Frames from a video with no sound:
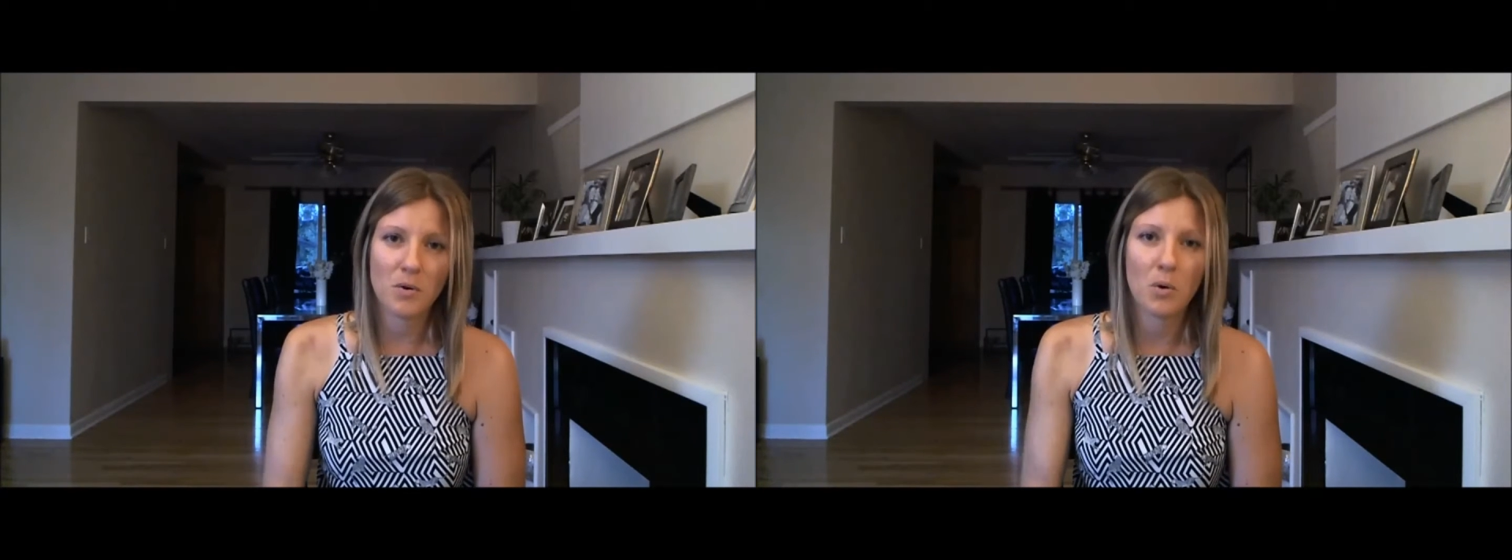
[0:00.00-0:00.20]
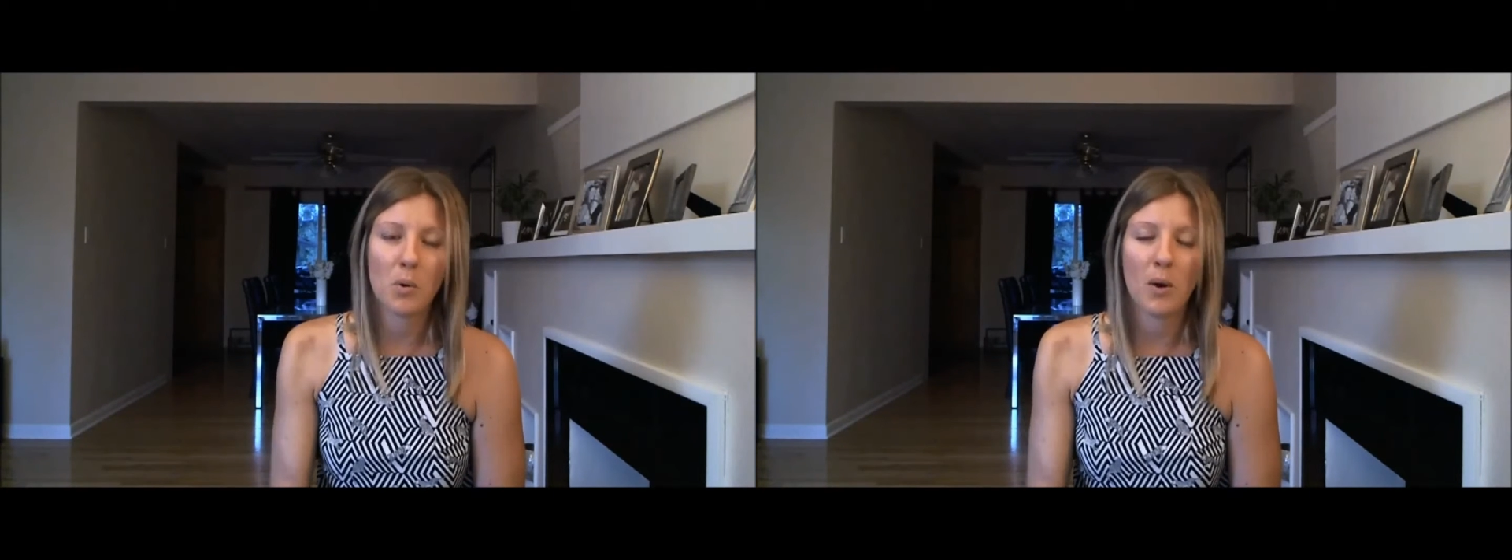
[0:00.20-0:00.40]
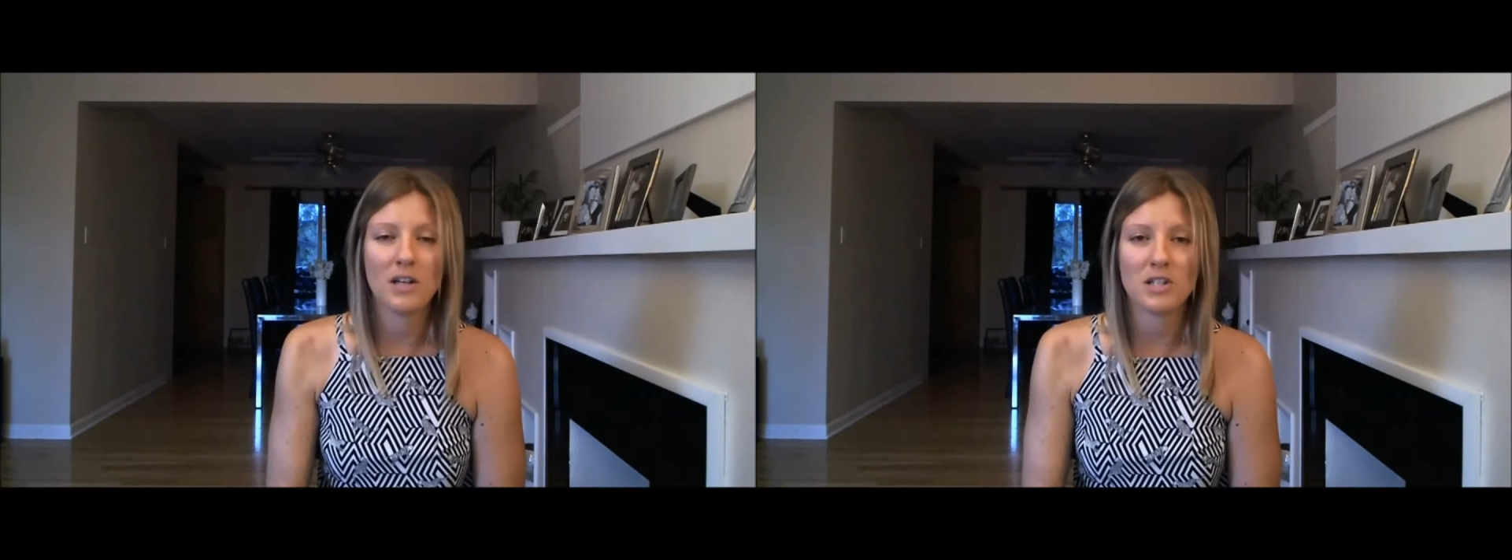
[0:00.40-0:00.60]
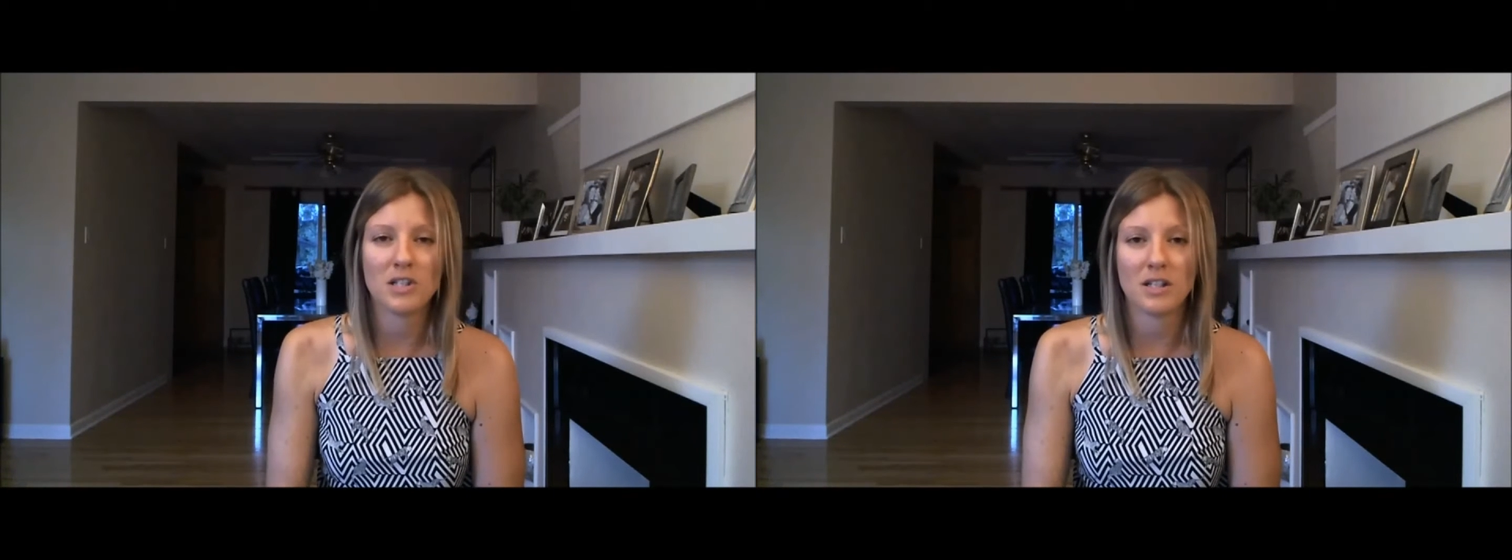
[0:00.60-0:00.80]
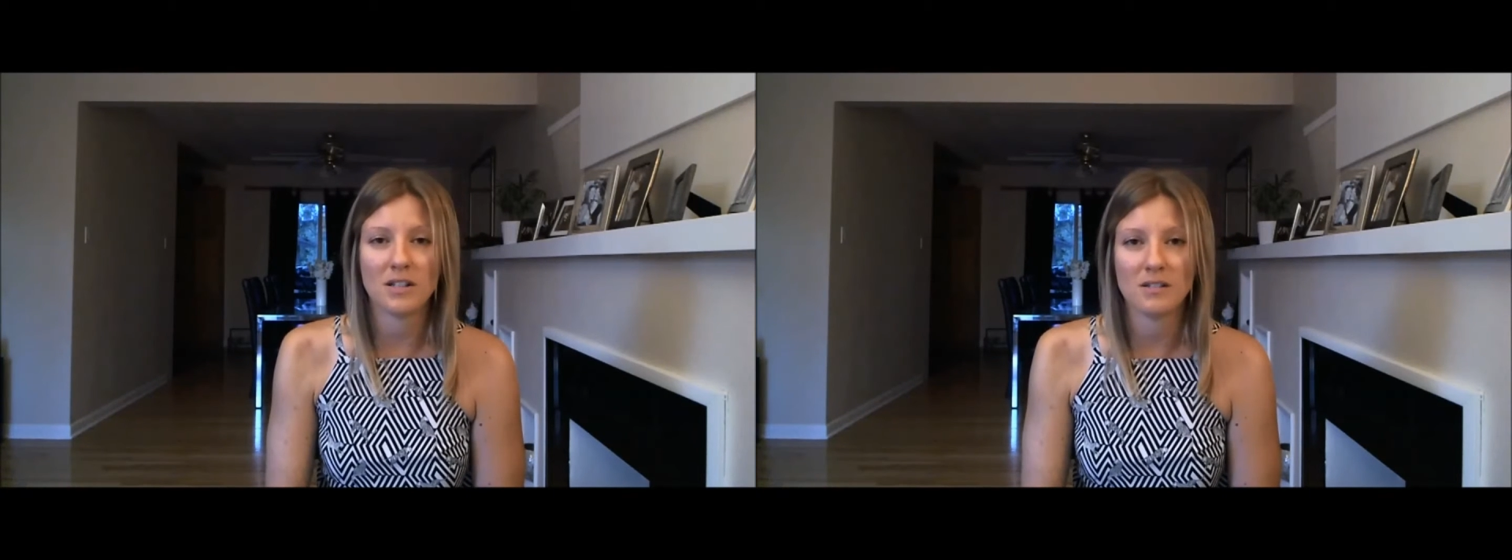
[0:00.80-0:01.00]

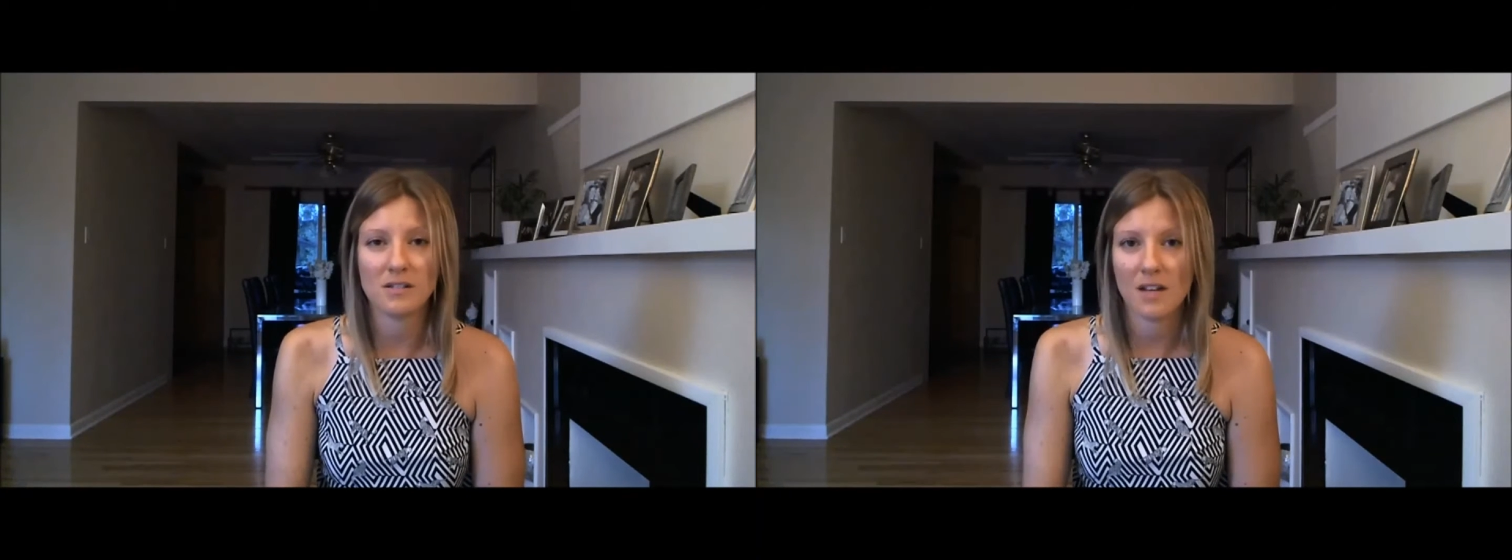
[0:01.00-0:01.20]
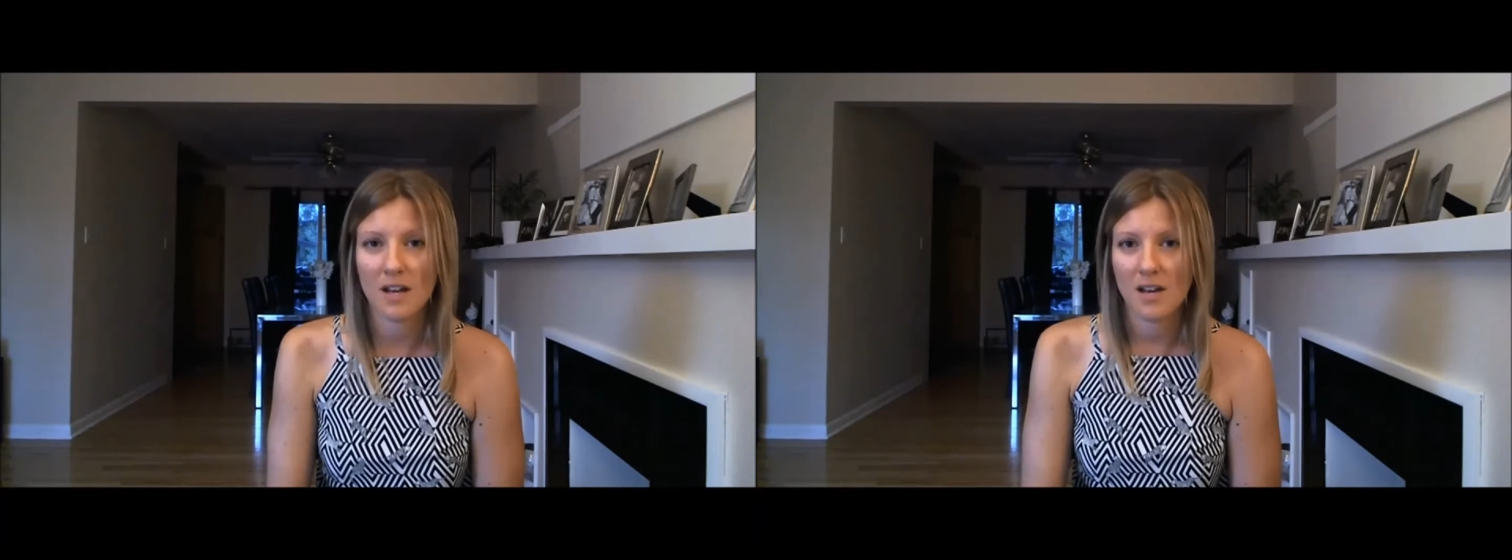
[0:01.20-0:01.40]
questions.